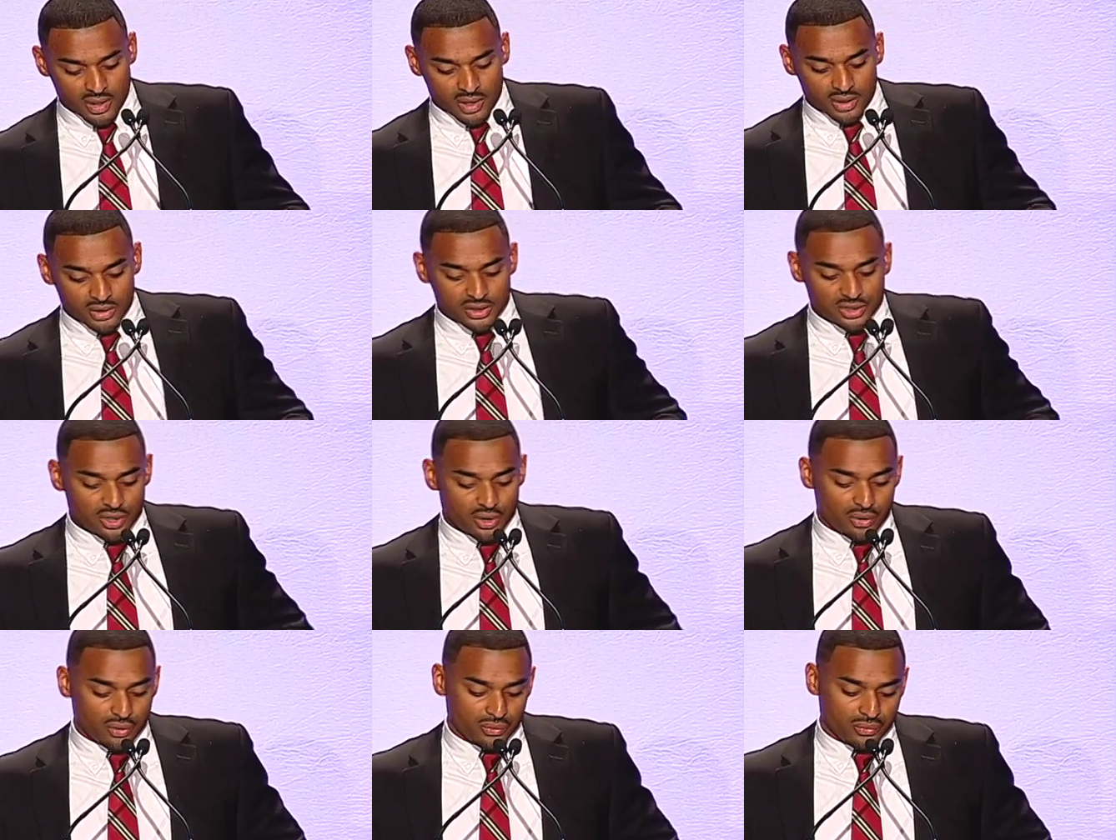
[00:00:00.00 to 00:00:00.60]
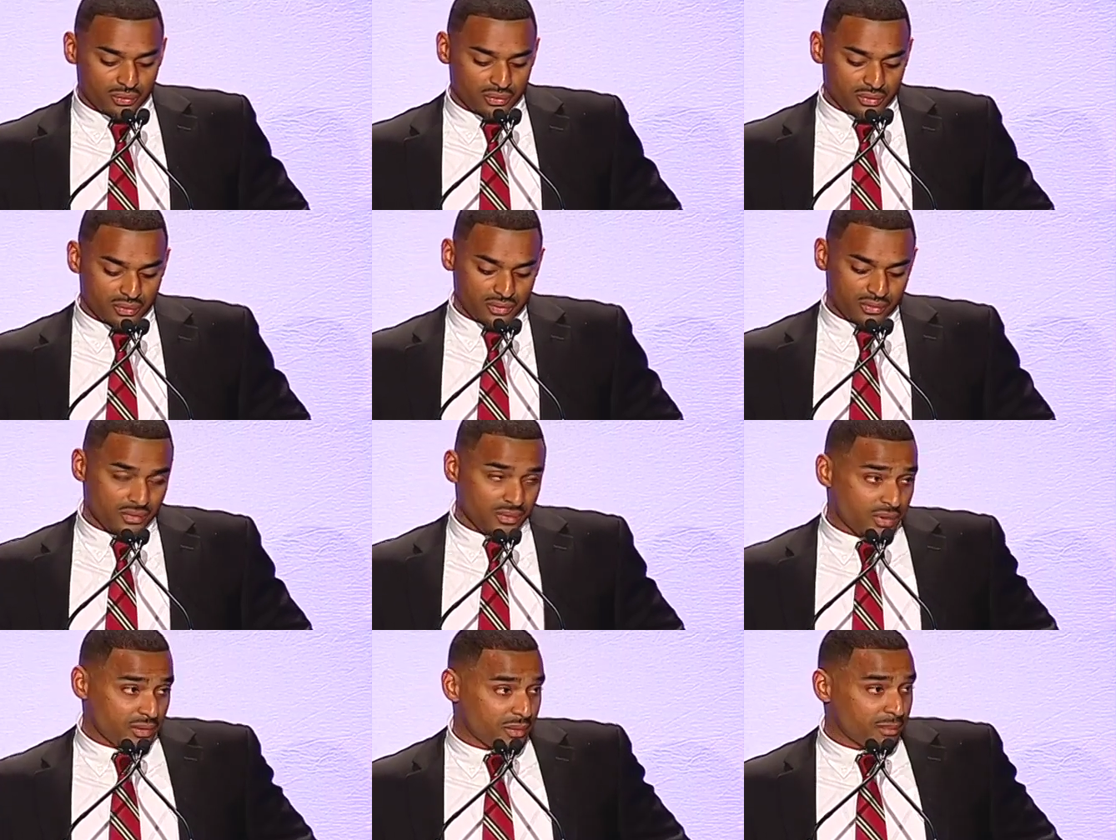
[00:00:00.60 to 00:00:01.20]
So
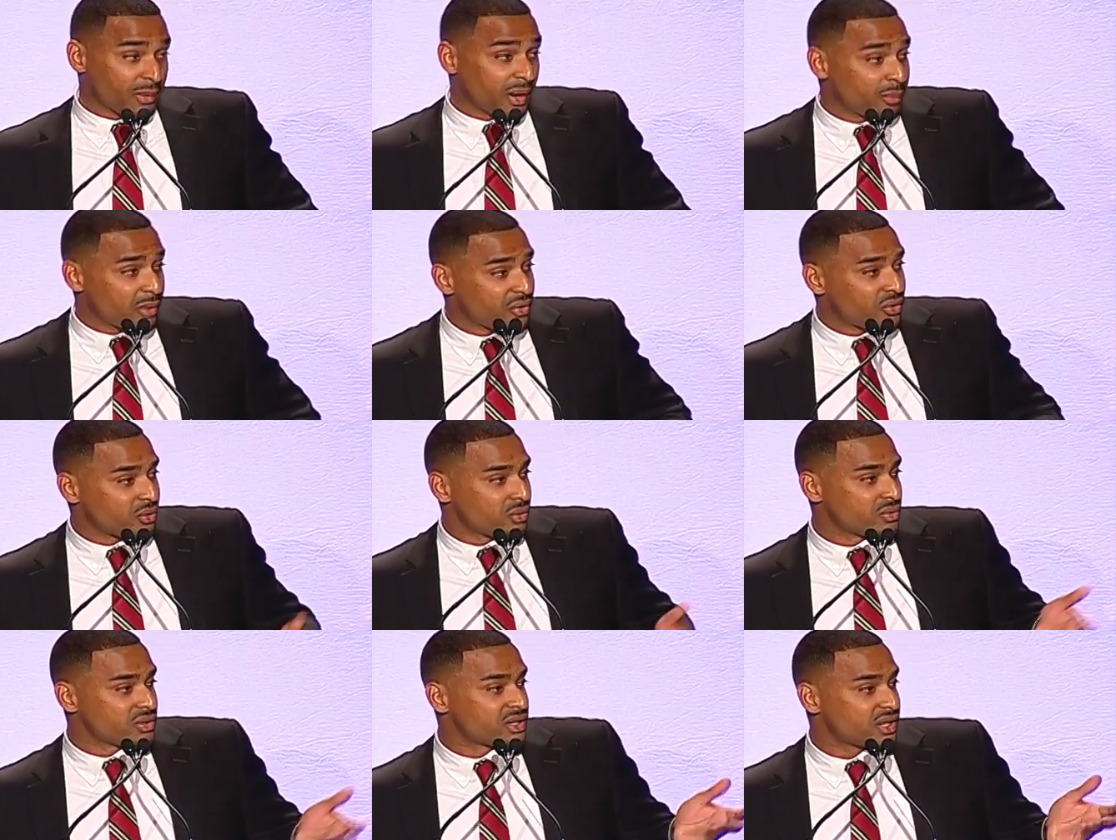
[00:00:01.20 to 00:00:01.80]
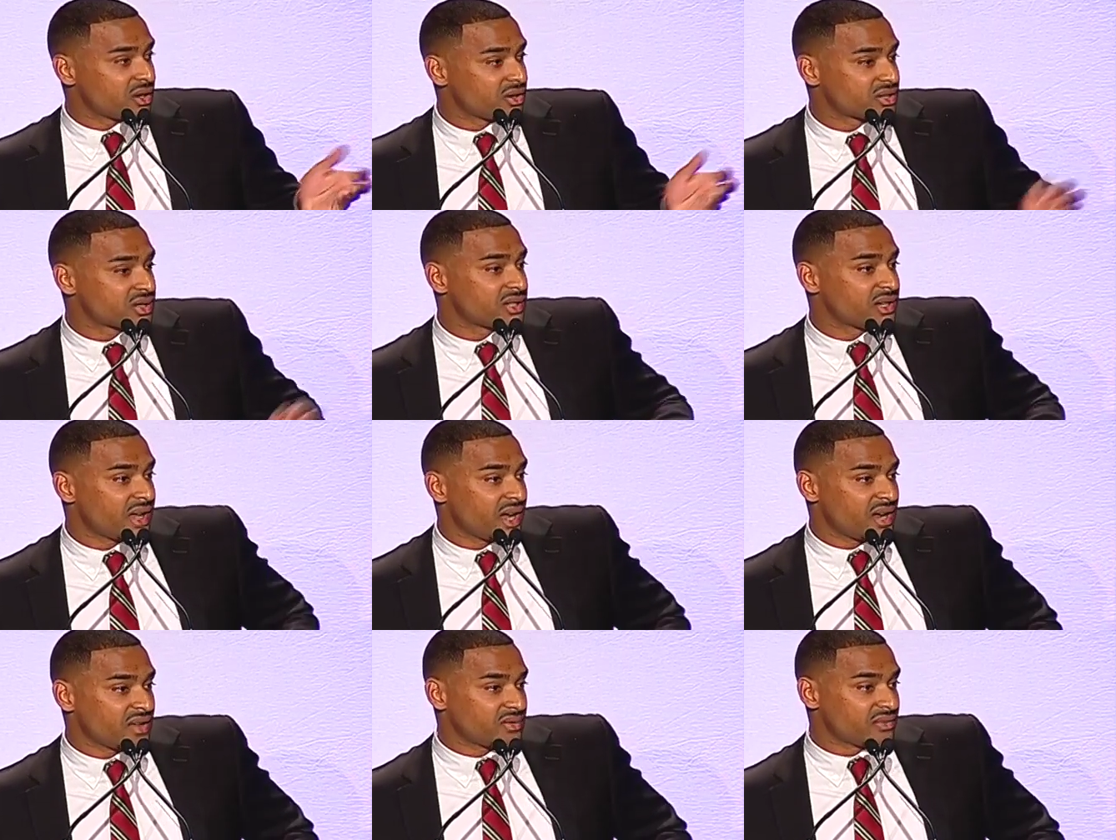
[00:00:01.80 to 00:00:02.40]
my mother, who's here
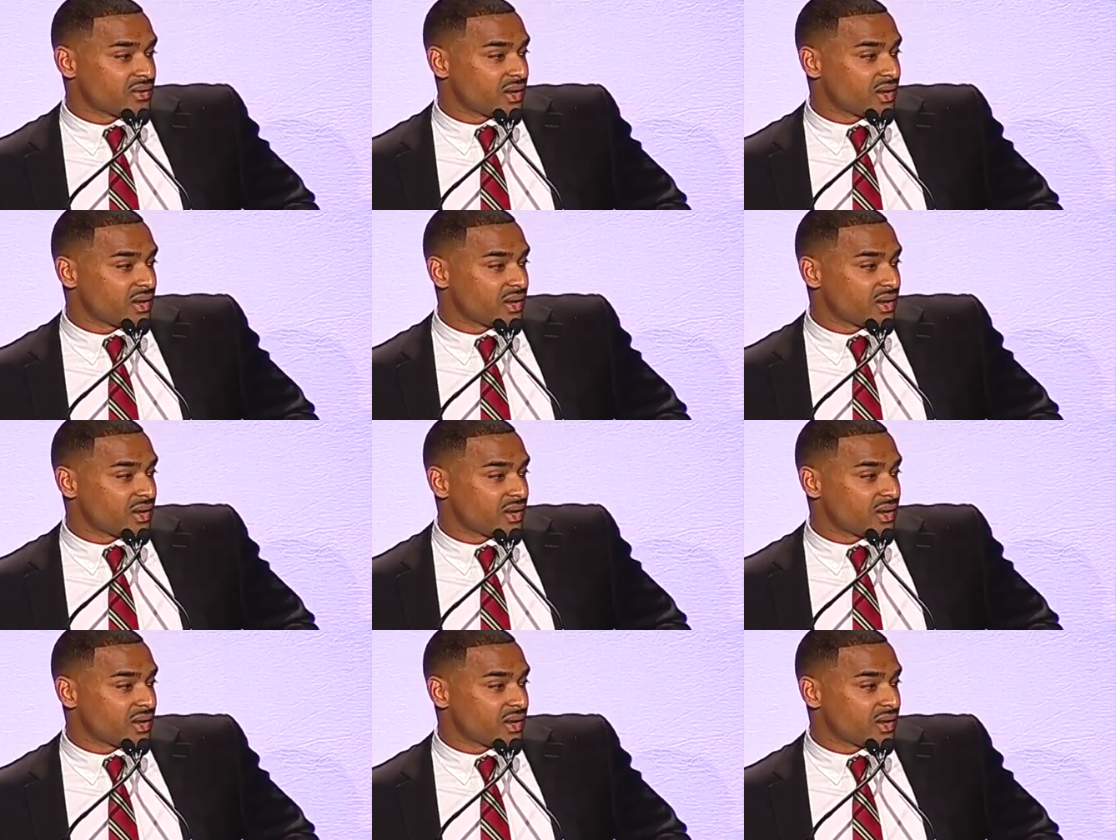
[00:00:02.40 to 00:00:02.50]
today,